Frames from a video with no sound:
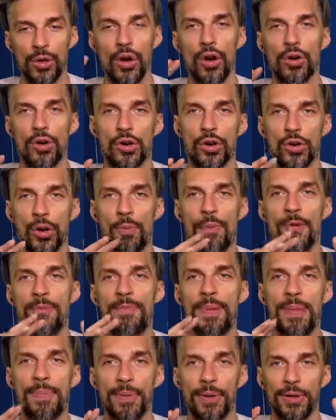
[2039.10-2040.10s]
group of
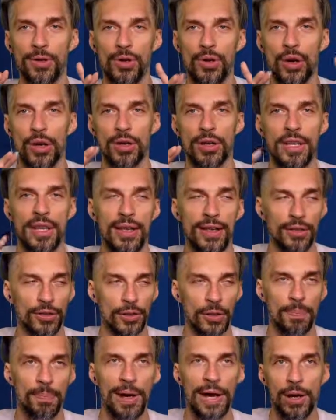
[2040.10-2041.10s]
people, your guild,
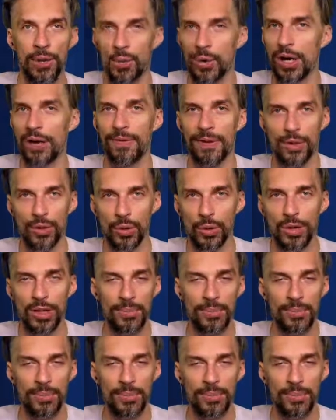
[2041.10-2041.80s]
your party, whatever you will